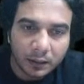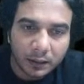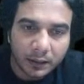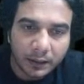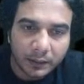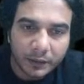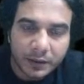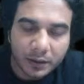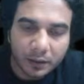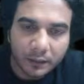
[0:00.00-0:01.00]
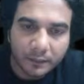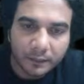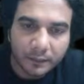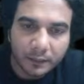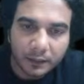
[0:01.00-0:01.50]
equation of
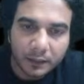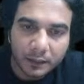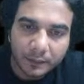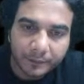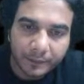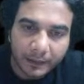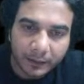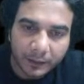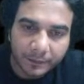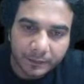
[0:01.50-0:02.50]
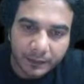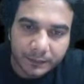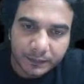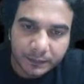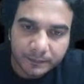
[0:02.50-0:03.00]
family of curves.